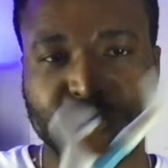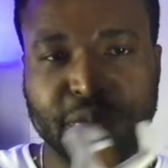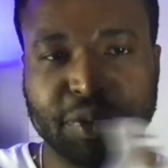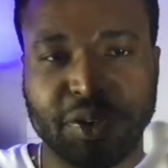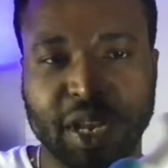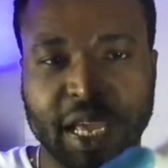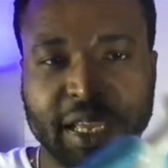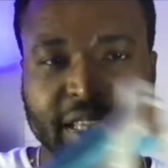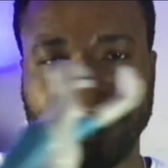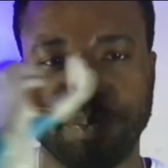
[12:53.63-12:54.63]
with something, or
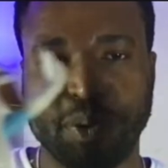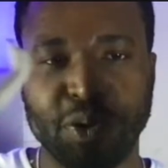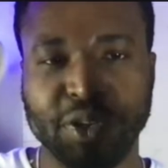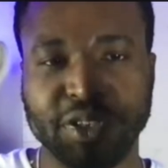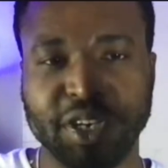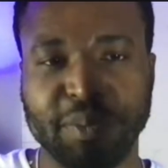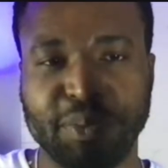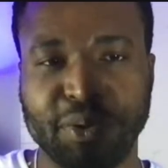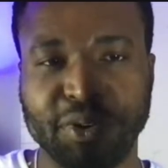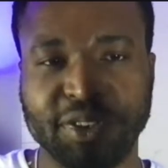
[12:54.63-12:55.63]
like he's already
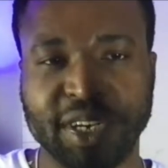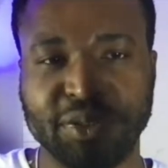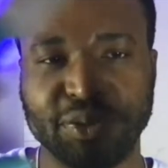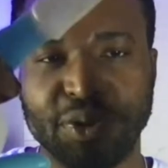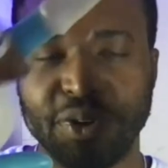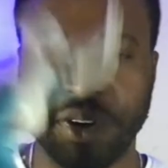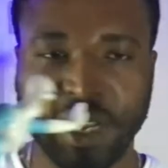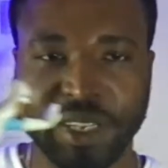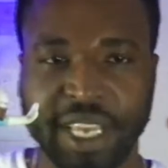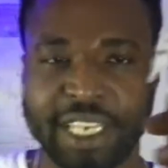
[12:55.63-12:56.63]
posed, ready to go,
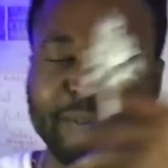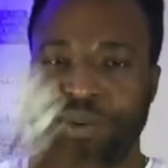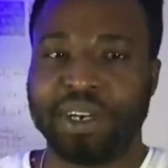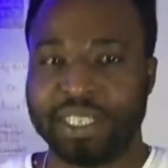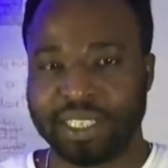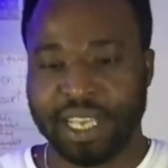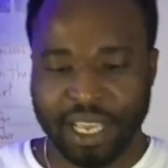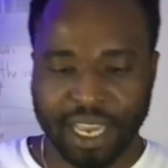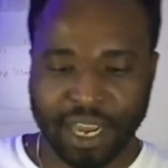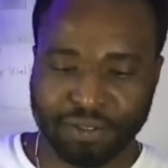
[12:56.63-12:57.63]
right? Experience
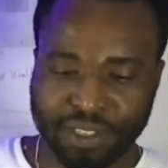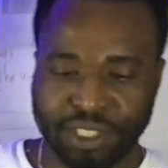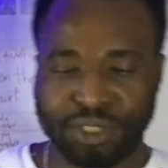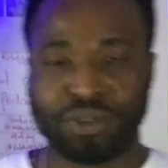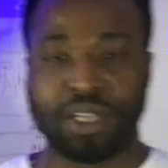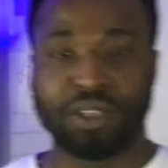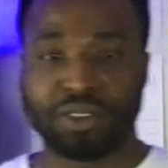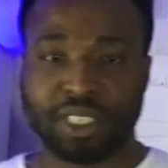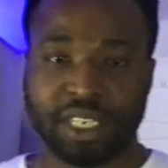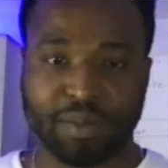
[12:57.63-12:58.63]
kind of teaches you a
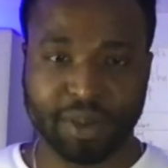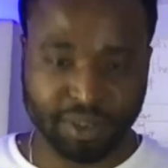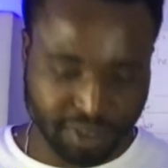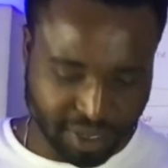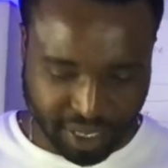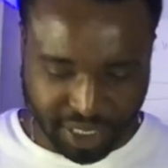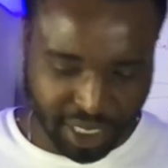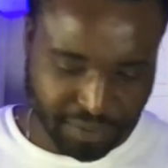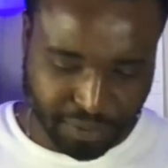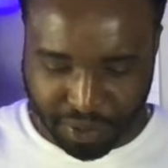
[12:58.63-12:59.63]
little thing about each
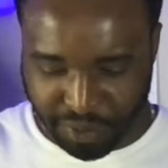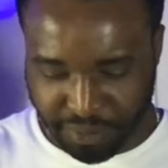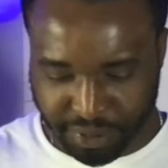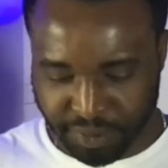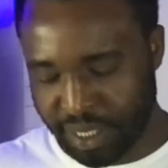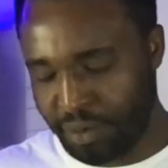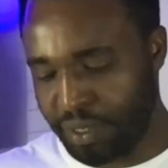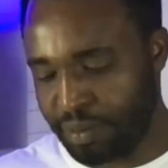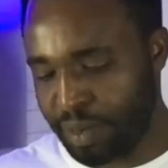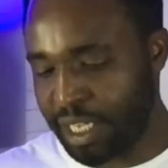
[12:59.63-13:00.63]
and every one of us. But
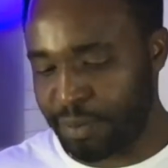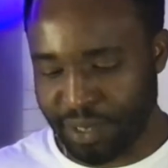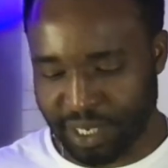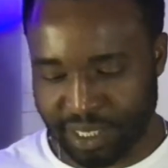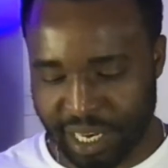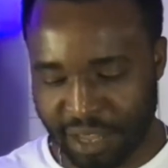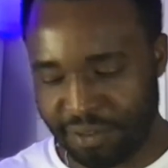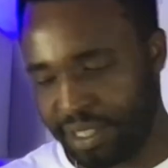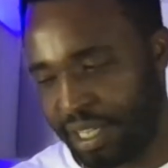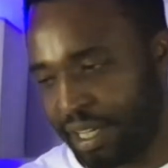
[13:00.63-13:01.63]
anyways, my experience in
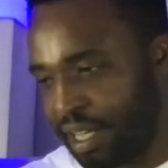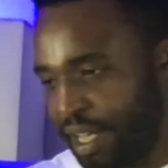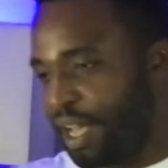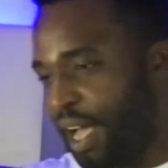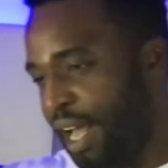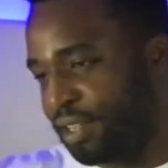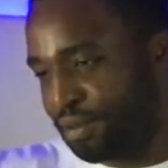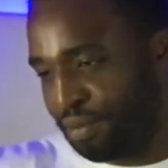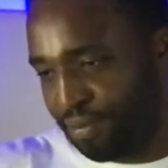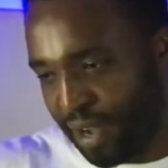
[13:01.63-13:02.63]
life is that I like
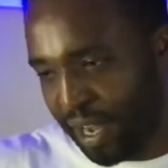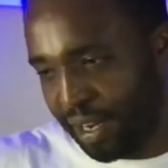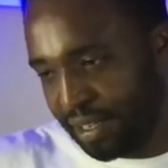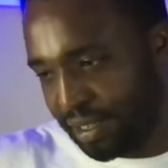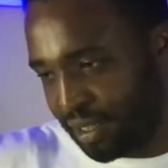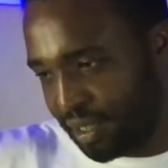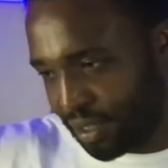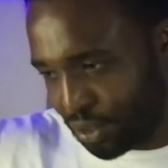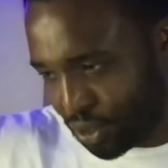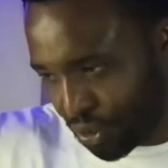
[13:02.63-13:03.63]
to find
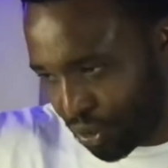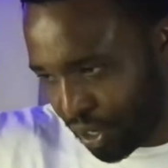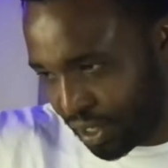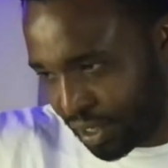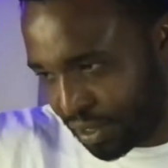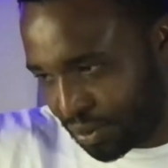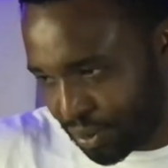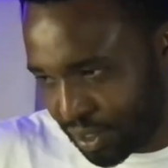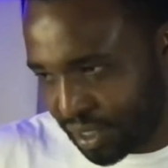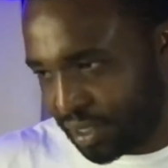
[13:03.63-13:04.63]
joy in the
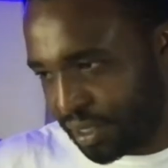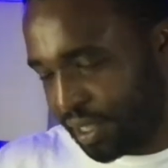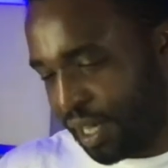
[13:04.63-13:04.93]
little things,